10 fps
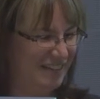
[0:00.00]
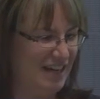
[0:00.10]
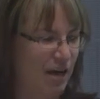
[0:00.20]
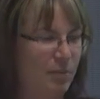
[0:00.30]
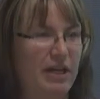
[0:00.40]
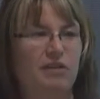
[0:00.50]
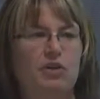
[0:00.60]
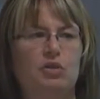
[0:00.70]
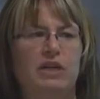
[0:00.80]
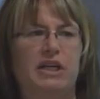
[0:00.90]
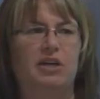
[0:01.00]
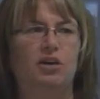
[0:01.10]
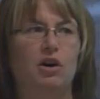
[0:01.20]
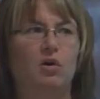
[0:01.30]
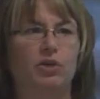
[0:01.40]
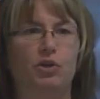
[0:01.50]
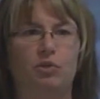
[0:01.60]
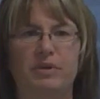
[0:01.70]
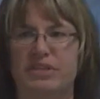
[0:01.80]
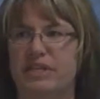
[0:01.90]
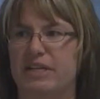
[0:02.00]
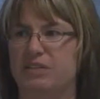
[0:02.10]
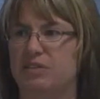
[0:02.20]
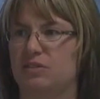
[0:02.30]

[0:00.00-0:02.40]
How many of you in here own your own business?